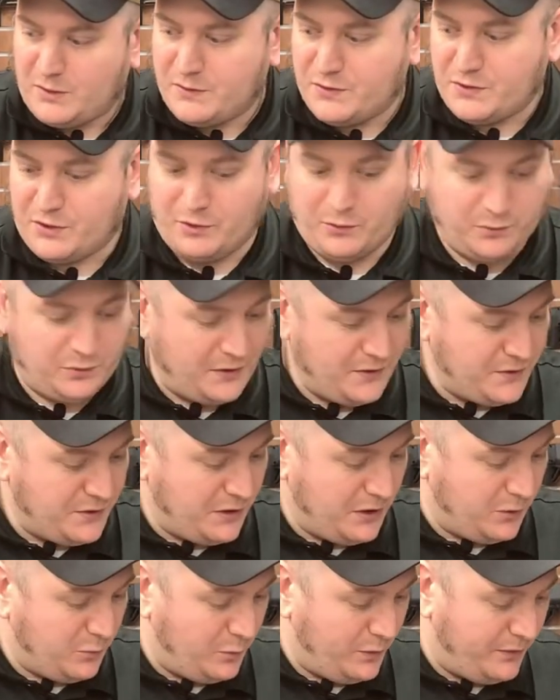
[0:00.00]
So let's
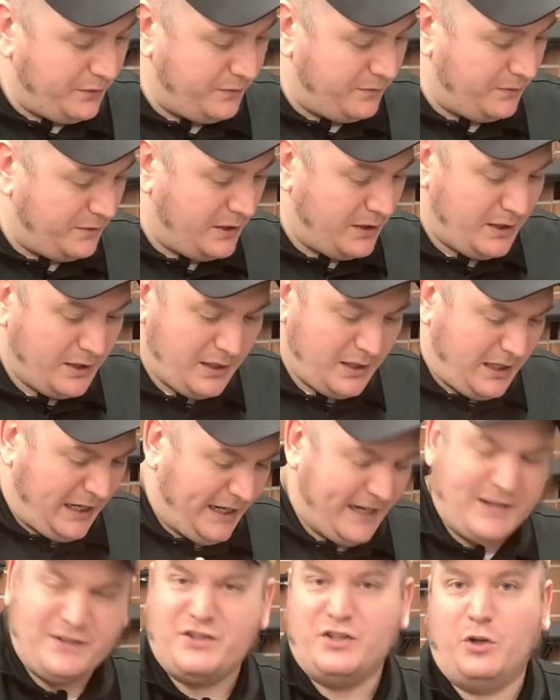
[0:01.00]
start with,
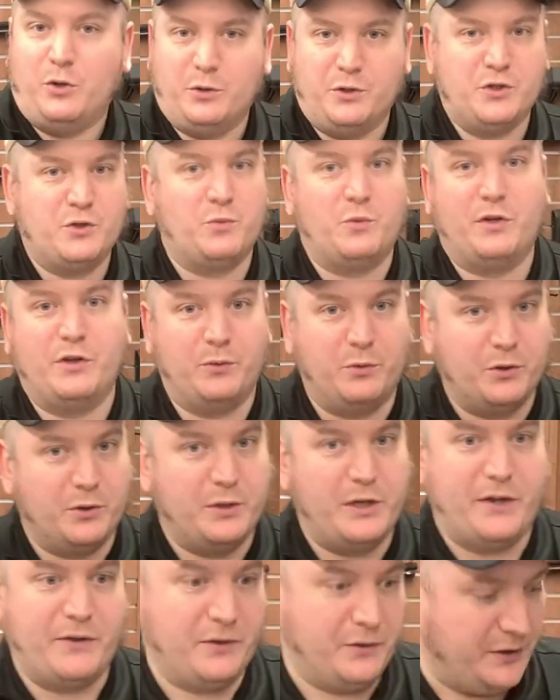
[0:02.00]
I guess, the oldest one, then we'll go
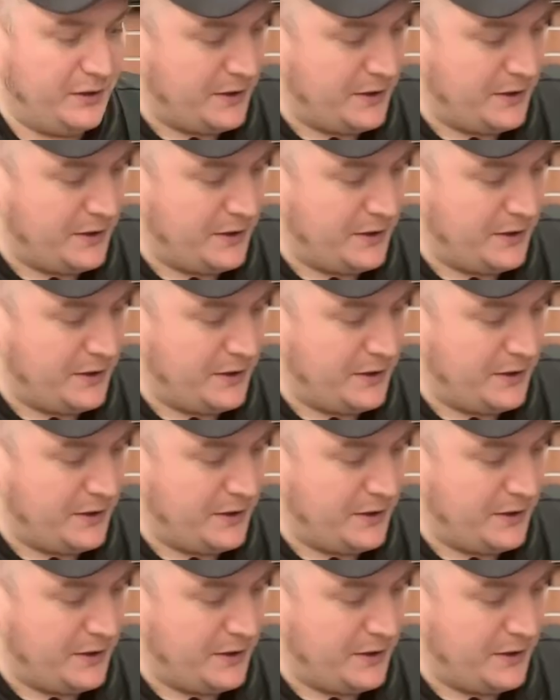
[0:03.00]
down the